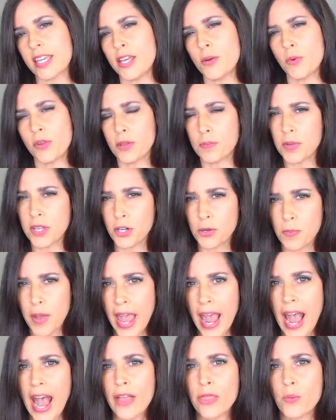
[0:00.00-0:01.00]
He won the Peter
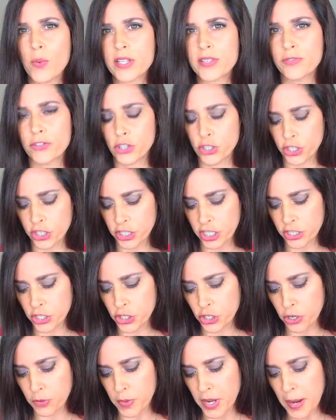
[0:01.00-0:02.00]
Pan, the West Virginia
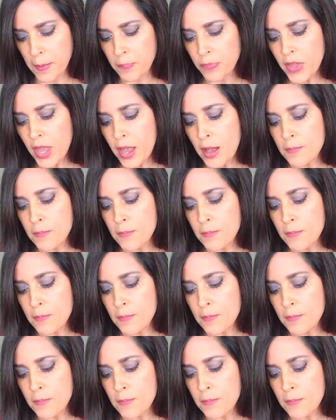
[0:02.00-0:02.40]
Derby.